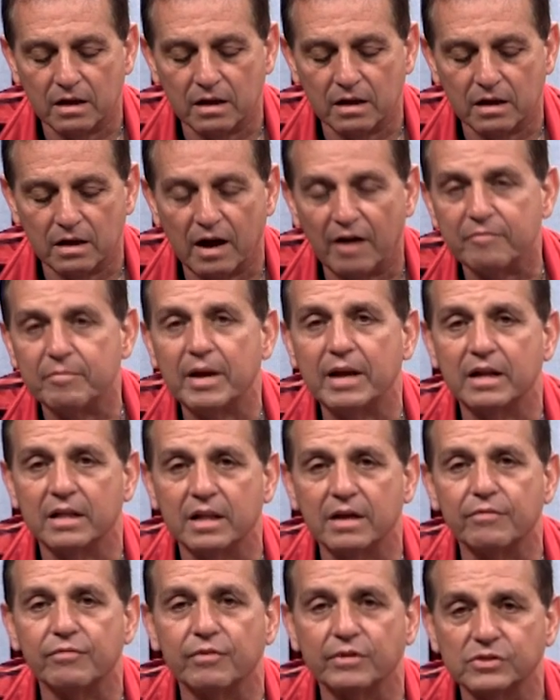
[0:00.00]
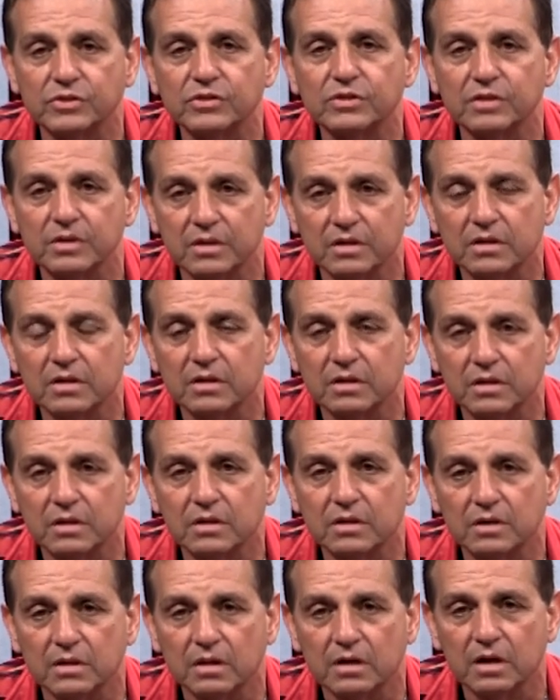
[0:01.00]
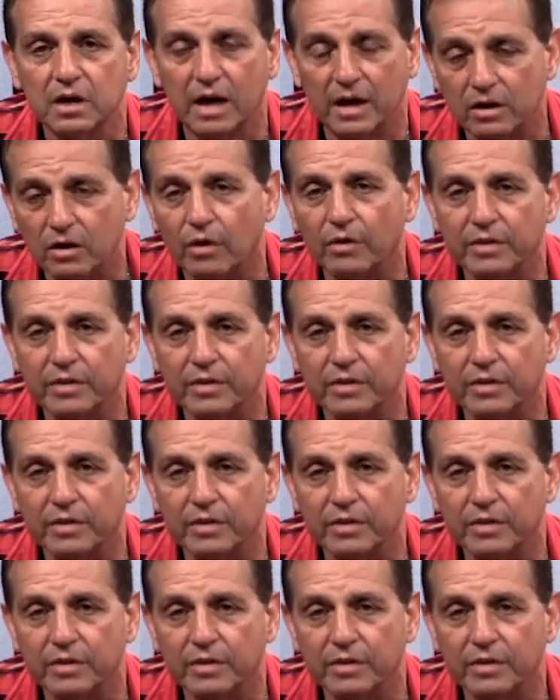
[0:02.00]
I've made a difference. I know